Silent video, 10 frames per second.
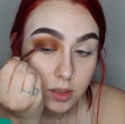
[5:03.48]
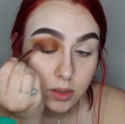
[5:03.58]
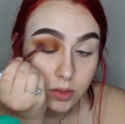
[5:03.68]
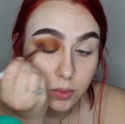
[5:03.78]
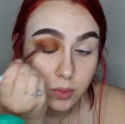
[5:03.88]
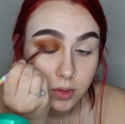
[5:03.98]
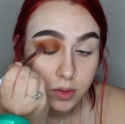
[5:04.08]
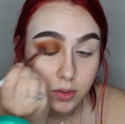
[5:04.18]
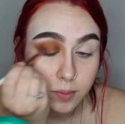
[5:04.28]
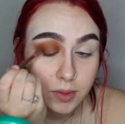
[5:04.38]
Outer
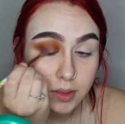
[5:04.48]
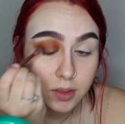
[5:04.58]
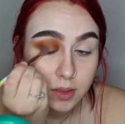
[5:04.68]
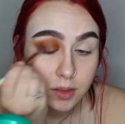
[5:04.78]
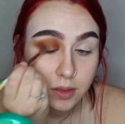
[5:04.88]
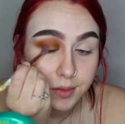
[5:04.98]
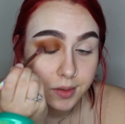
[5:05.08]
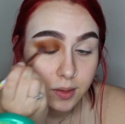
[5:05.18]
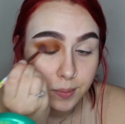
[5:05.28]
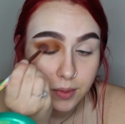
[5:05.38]
corner of my eye.
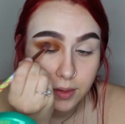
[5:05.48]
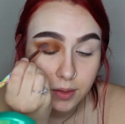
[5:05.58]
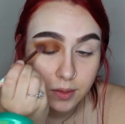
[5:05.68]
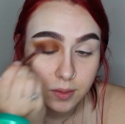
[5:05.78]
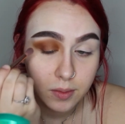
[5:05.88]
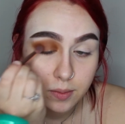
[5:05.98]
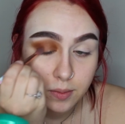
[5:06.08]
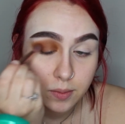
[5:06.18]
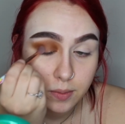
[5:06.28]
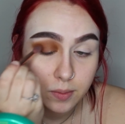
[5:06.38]
Tap that in
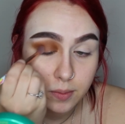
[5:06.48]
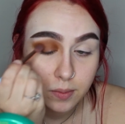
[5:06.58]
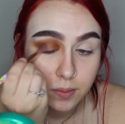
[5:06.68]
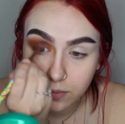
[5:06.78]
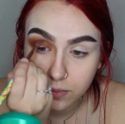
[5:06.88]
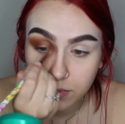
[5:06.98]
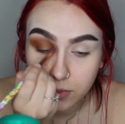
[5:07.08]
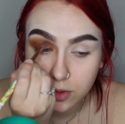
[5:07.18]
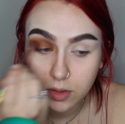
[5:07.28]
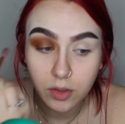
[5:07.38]

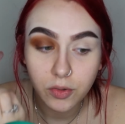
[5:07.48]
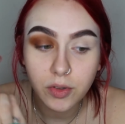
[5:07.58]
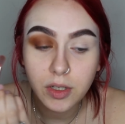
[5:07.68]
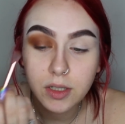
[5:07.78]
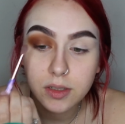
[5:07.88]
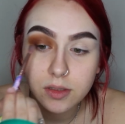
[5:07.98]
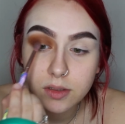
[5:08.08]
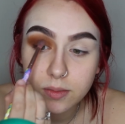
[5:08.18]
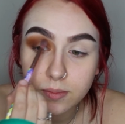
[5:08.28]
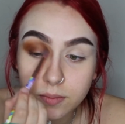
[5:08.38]
into the
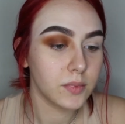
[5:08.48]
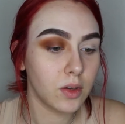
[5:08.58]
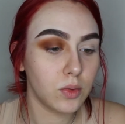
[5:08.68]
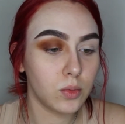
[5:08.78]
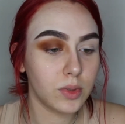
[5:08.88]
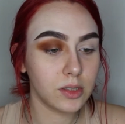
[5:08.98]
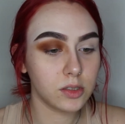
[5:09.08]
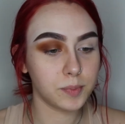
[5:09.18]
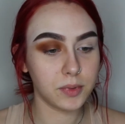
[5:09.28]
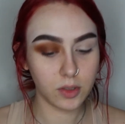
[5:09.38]
crease. Ooh, that
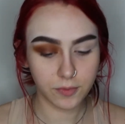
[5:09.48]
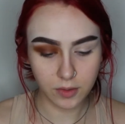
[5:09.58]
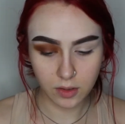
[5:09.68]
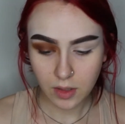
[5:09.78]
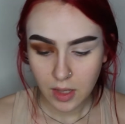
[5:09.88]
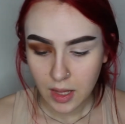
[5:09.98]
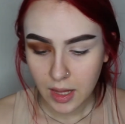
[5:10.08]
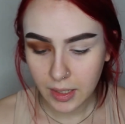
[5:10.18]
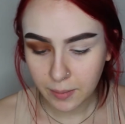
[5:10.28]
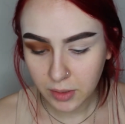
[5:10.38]
looks beautiful.
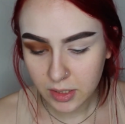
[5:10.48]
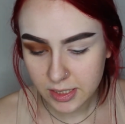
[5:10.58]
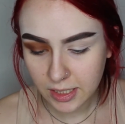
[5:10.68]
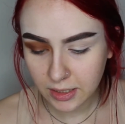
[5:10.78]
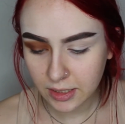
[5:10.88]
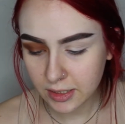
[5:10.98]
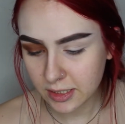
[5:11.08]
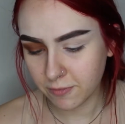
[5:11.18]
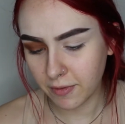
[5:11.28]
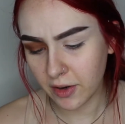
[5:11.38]
And I'm gonna take
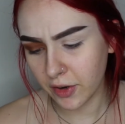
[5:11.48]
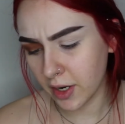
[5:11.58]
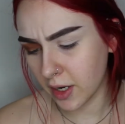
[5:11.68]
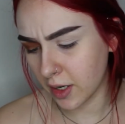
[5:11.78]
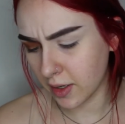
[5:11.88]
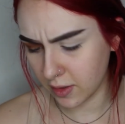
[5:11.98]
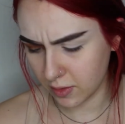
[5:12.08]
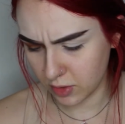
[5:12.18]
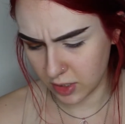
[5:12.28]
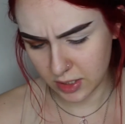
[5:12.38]
this Farrah,
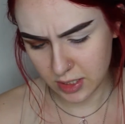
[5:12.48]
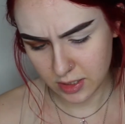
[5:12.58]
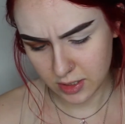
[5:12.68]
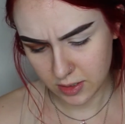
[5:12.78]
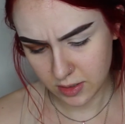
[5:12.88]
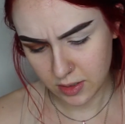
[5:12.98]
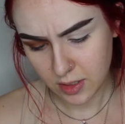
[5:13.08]
what is this?